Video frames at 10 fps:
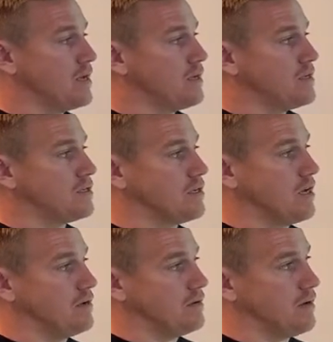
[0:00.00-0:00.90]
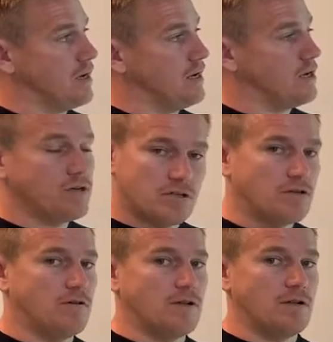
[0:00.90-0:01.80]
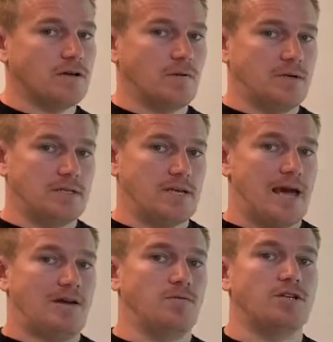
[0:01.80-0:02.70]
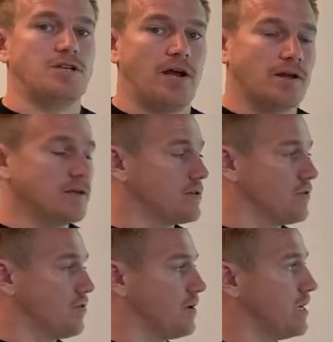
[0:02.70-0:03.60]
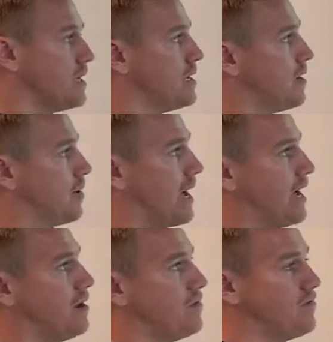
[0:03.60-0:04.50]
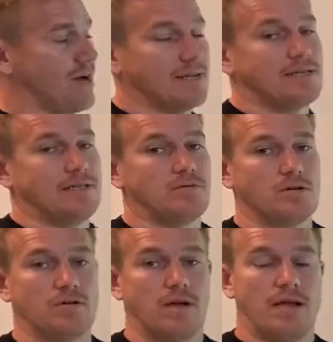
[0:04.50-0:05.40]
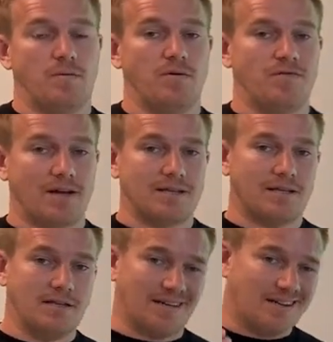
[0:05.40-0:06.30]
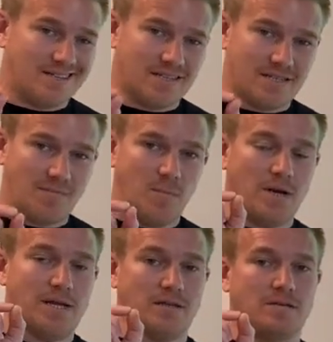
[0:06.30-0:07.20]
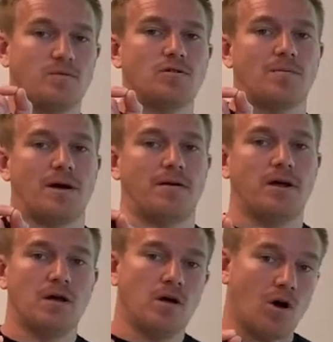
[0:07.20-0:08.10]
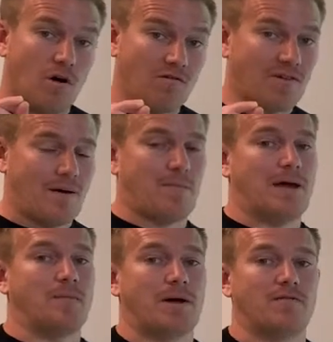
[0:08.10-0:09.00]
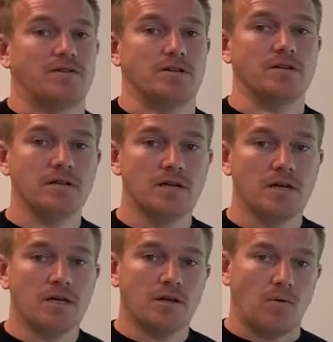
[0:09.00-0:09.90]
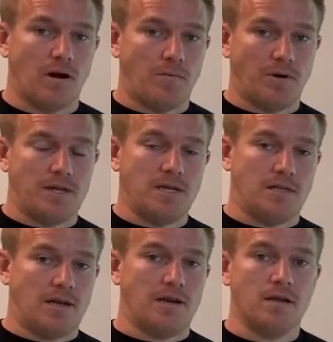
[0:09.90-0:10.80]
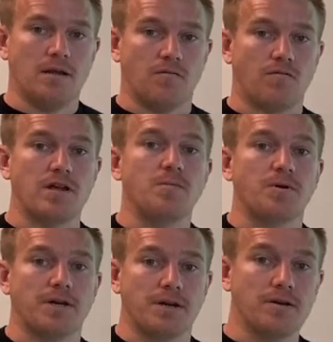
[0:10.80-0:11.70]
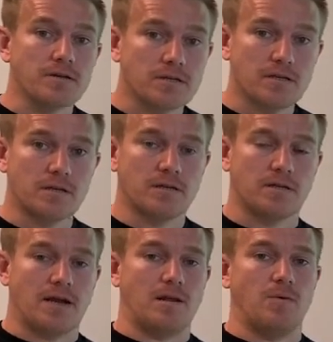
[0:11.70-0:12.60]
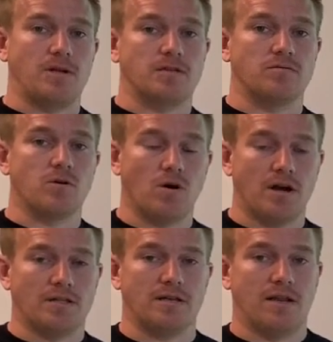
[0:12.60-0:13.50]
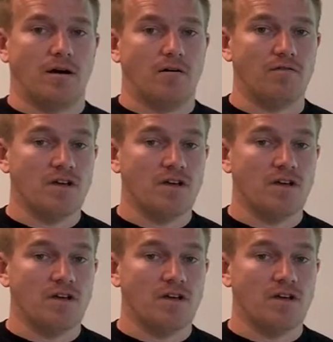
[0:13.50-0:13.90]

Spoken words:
So a good story to look up is the Edward Jenner story about how vaccines were created. But vaccines are simply a small amount of that bad pathogen where our body can then reproduce the antibodies required to kill it off.